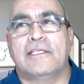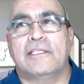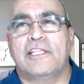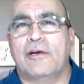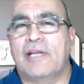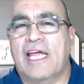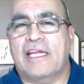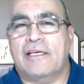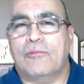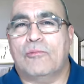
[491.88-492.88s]
they're
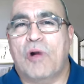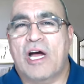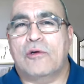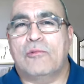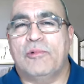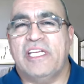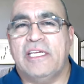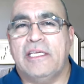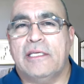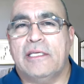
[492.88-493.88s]
like, why don't
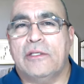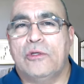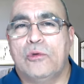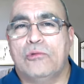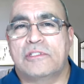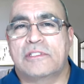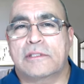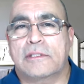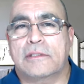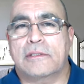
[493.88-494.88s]
we use
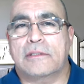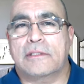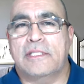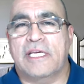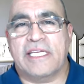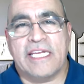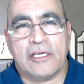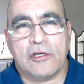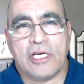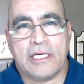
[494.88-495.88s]
the
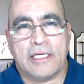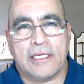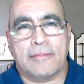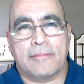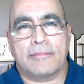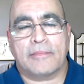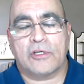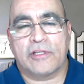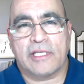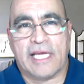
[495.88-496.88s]
income
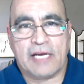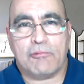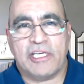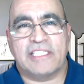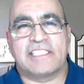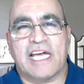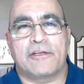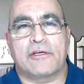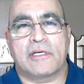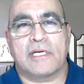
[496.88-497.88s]
or the equity inside
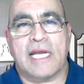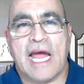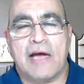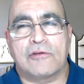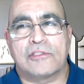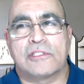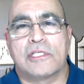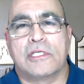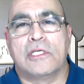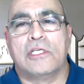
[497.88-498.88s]
their house
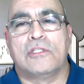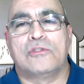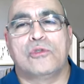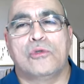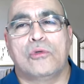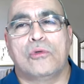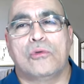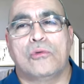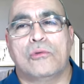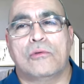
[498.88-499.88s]

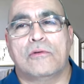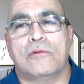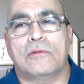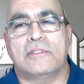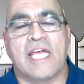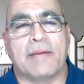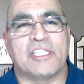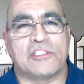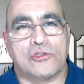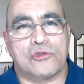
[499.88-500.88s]
to
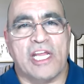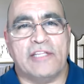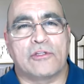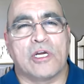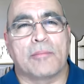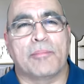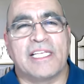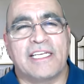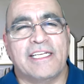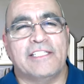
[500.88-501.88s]
demonstrate their
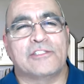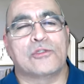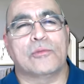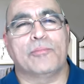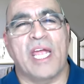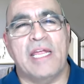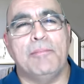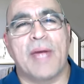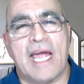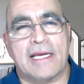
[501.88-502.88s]
ability to pay
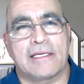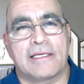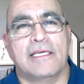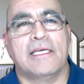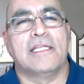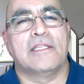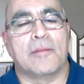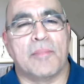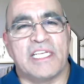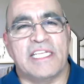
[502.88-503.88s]
back the
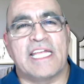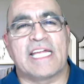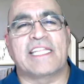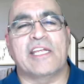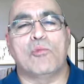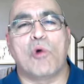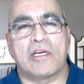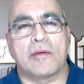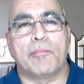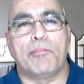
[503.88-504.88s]
money that they want
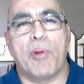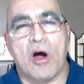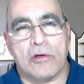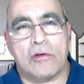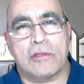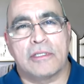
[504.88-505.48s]
to borrow.